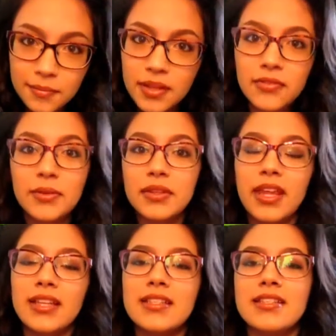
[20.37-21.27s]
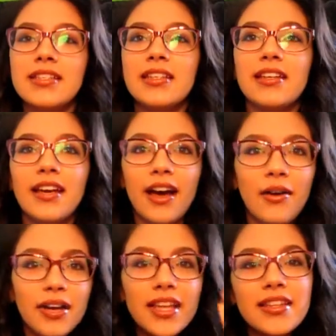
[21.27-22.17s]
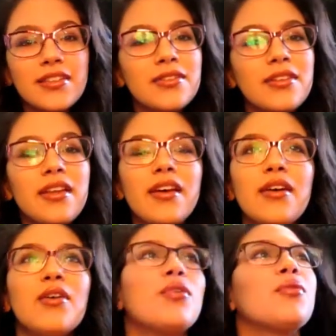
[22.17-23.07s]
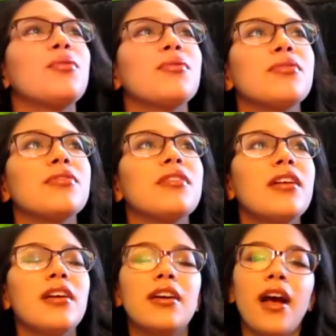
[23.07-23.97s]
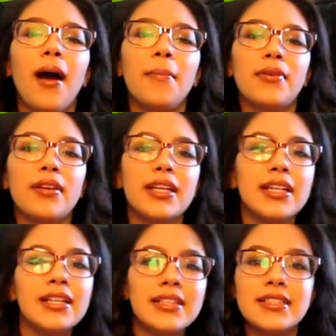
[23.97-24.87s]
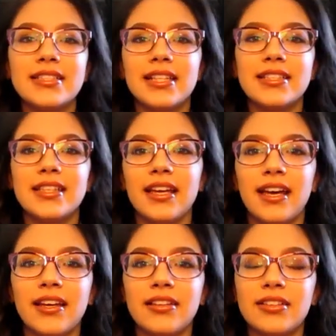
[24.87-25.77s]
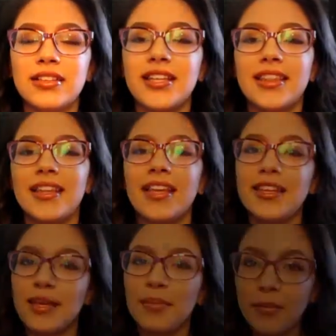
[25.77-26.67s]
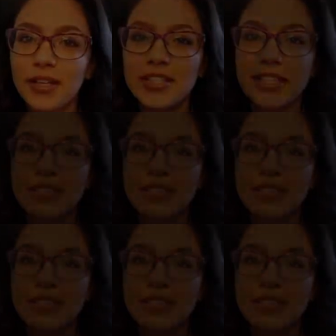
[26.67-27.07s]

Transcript: If you would like to see how I get this cool coppery sunset kind of look, then keep on watching.